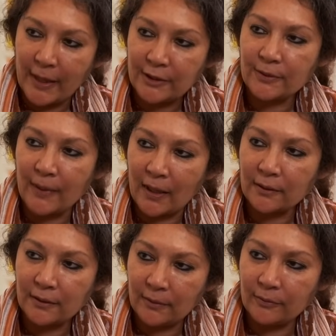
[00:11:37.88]

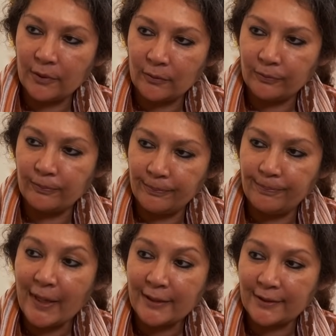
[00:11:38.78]
benchmark, the
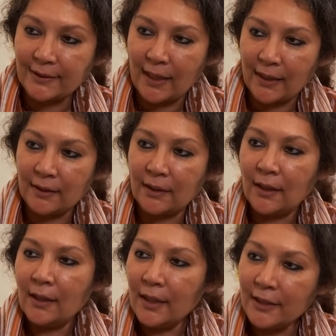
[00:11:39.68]
big state
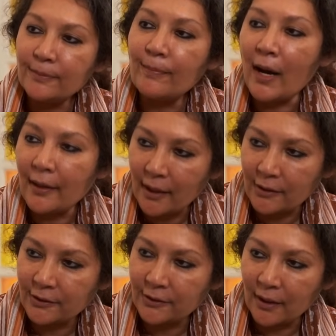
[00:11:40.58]
is
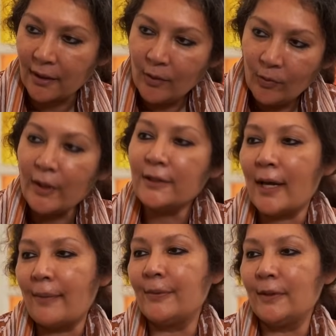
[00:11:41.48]
Maharashtra. What has
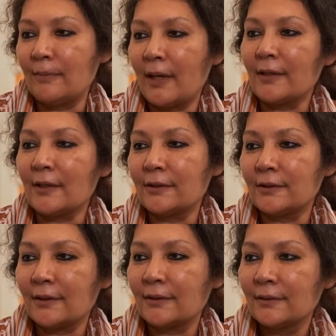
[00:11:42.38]
happened in
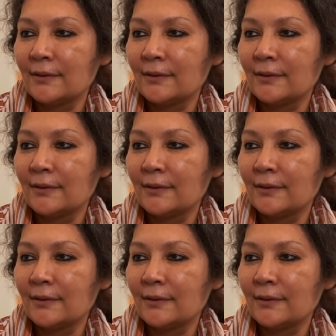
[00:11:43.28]
Maharashtra?